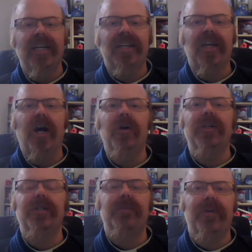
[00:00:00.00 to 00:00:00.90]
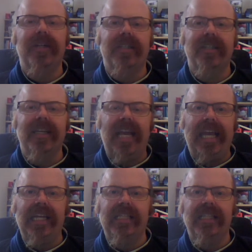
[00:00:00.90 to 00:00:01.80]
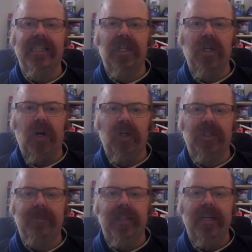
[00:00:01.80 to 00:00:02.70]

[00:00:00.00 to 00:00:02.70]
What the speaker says: and the Holy Spirit is God.